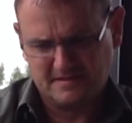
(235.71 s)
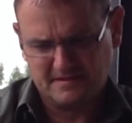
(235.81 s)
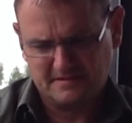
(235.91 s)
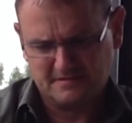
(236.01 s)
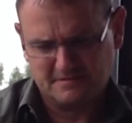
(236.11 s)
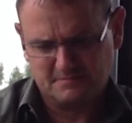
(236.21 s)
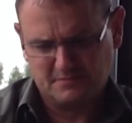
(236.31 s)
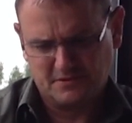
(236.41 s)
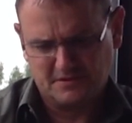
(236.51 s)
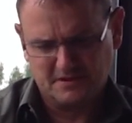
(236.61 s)
Okay, so I'm going to
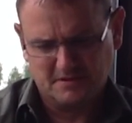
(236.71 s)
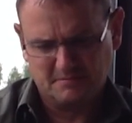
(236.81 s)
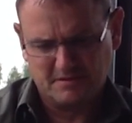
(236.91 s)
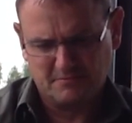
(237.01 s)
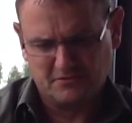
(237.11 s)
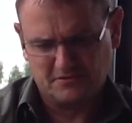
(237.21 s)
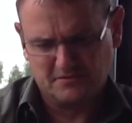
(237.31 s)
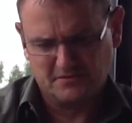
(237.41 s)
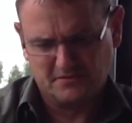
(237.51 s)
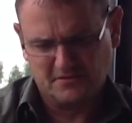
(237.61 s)
put a little bit more
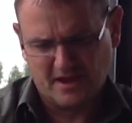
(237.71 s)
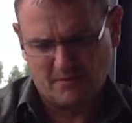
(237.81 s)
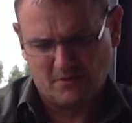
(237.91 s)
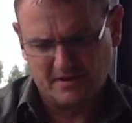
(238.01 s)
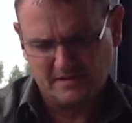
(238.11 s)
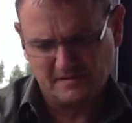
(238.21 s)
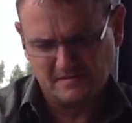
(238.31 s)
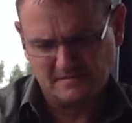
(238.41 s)
on that one,